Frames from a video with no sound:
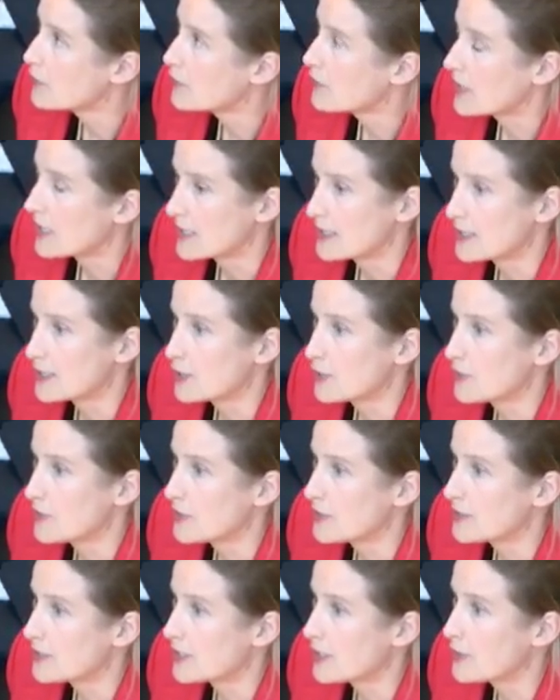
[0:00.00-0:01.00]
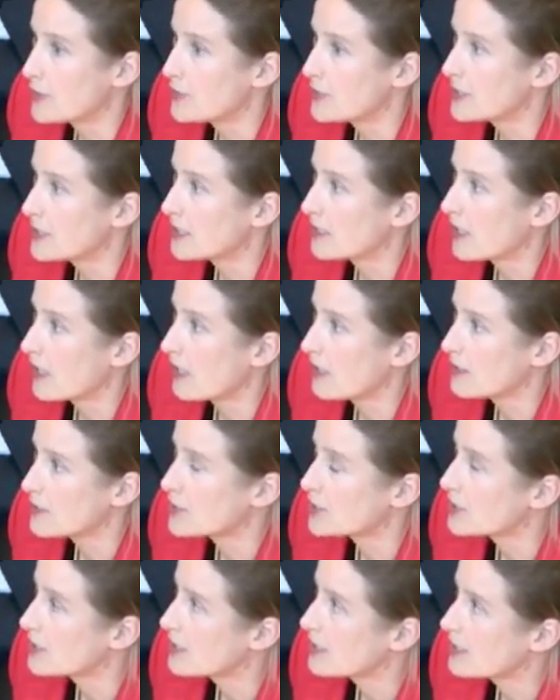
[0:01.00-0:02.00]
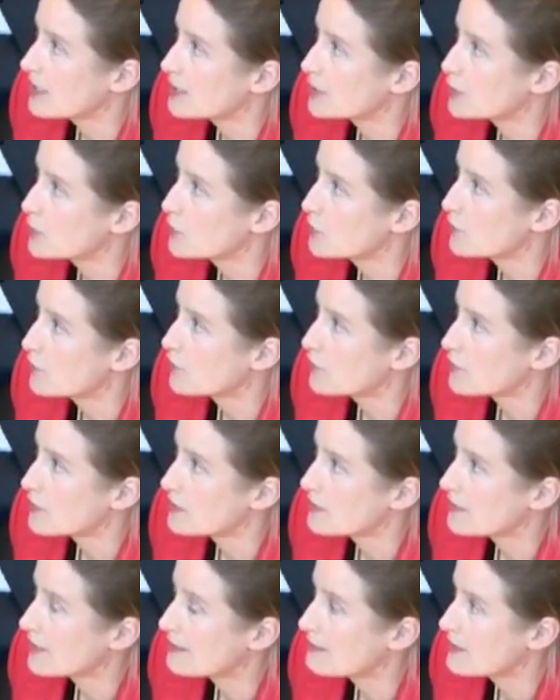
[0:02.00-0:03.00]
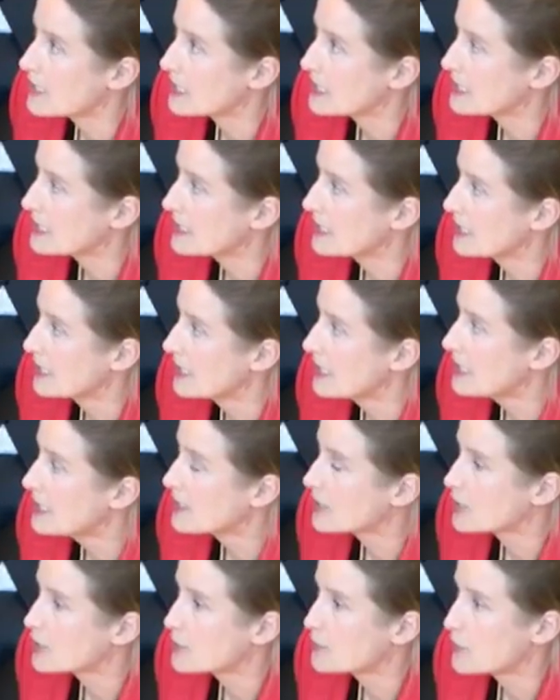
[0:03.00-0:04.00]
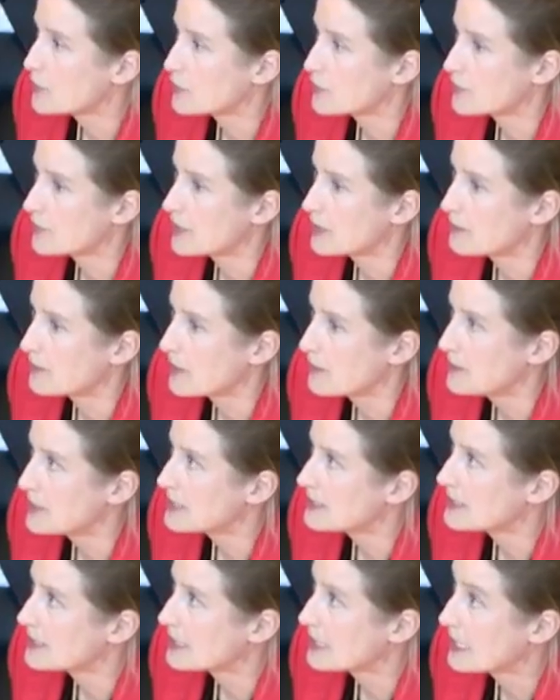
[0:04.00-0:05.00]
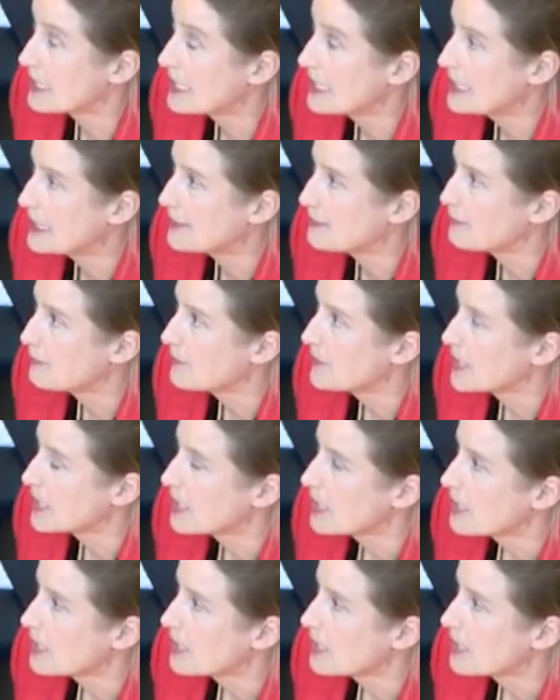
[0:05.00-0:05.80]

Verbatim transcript: in France to the security culture as to cracks and leakage portrayed by Mr. Klein.